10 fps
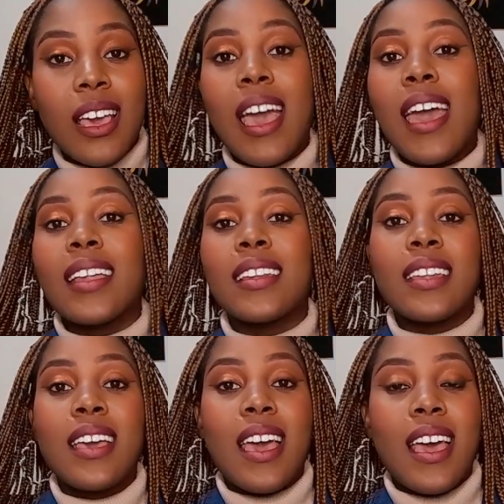
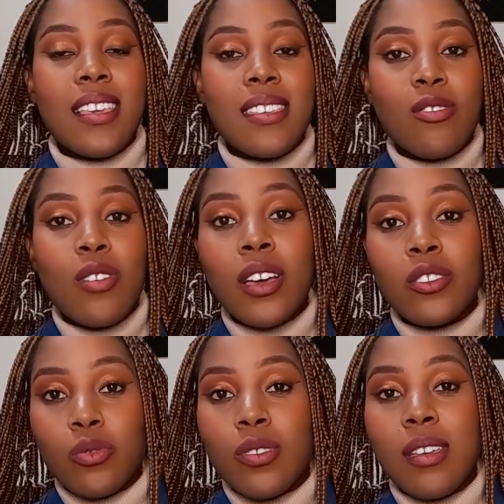And as
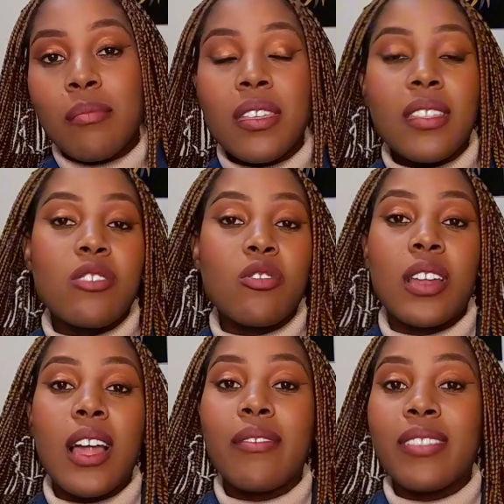you're doing something that
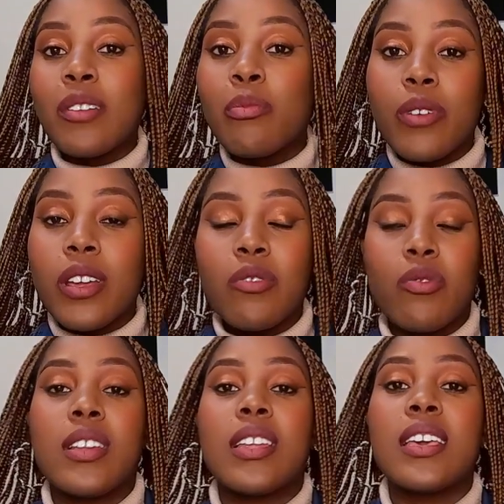you love, that break
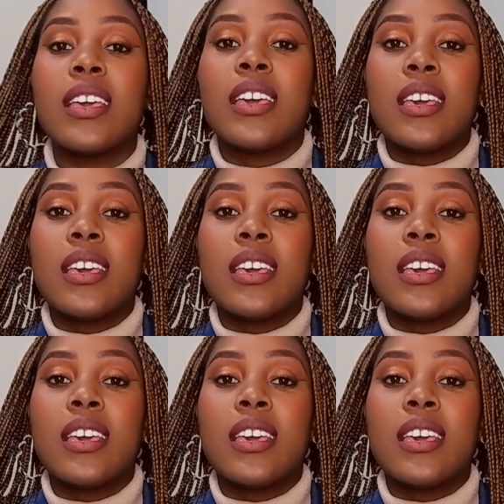really,